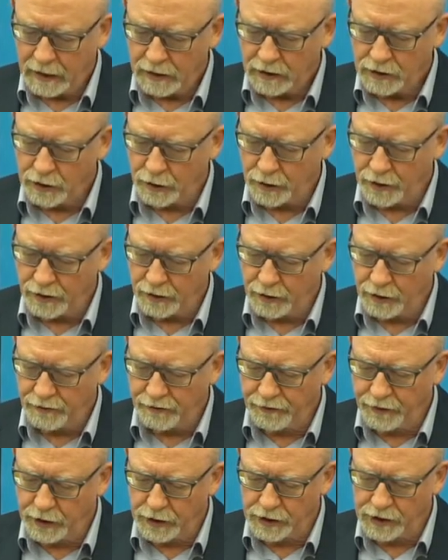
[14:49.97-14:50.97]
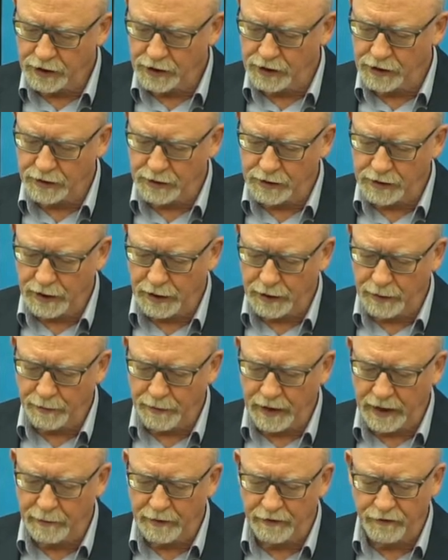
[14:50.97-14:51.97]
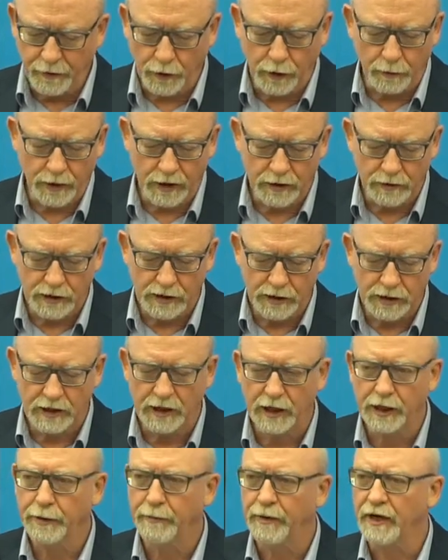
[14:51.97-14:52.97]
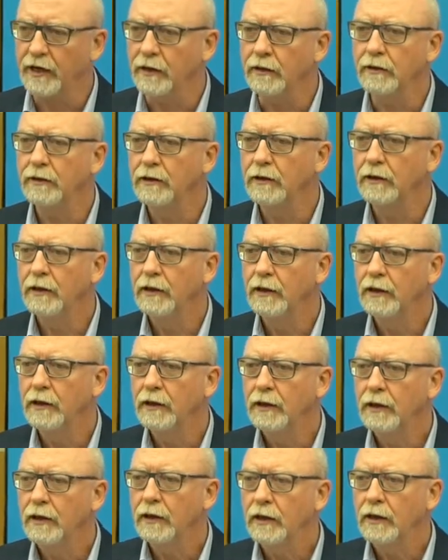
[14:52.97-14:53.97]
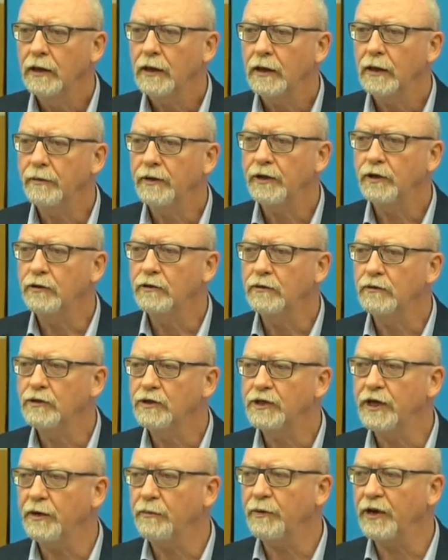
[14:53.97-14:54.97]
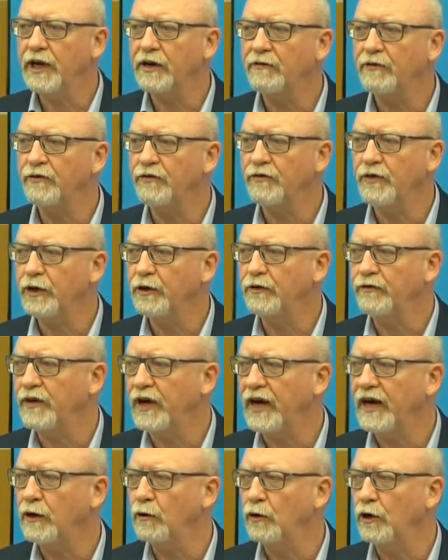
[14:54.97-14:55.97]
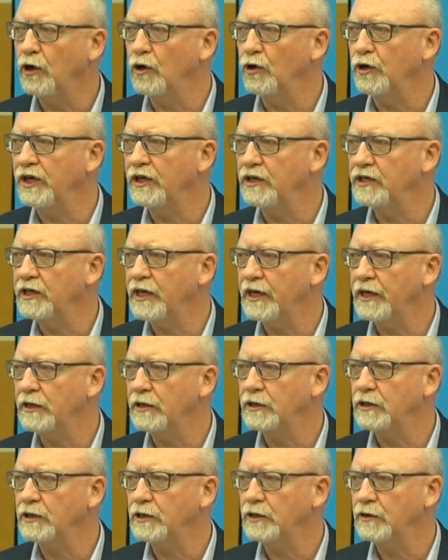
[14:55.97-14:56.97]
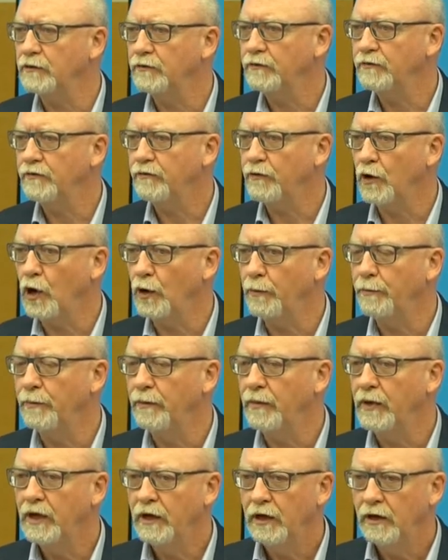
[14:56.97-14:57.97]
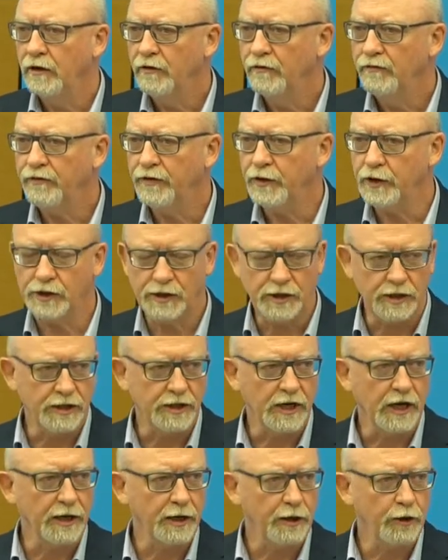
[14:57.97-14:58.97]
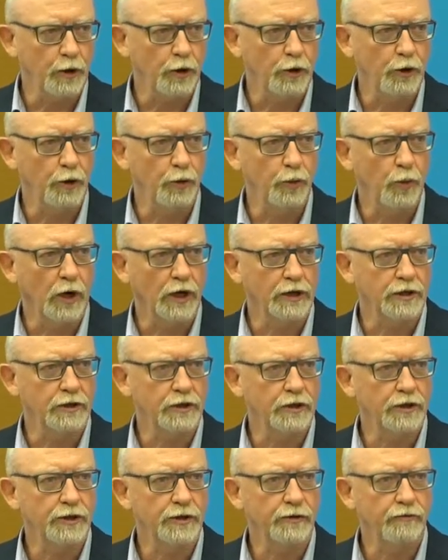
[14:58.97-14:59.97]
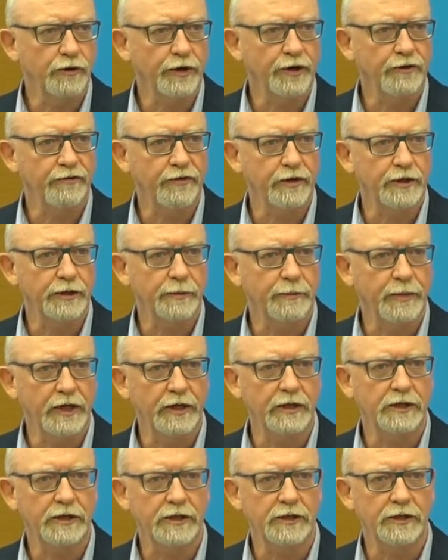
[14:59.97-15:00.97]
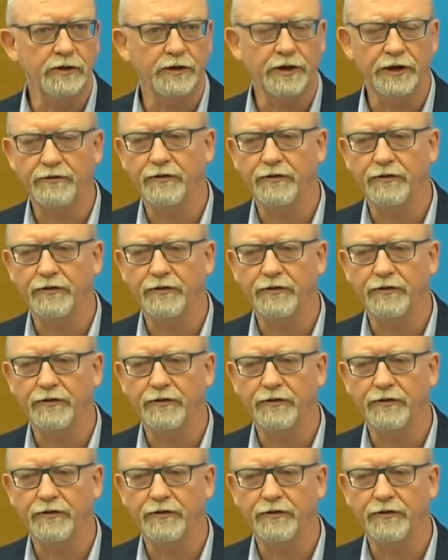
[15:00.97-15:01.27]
So the first and maybe foremost is timing. I mean, does anybody have a feel for how long it takes from first deciding that you want to run a feasibility study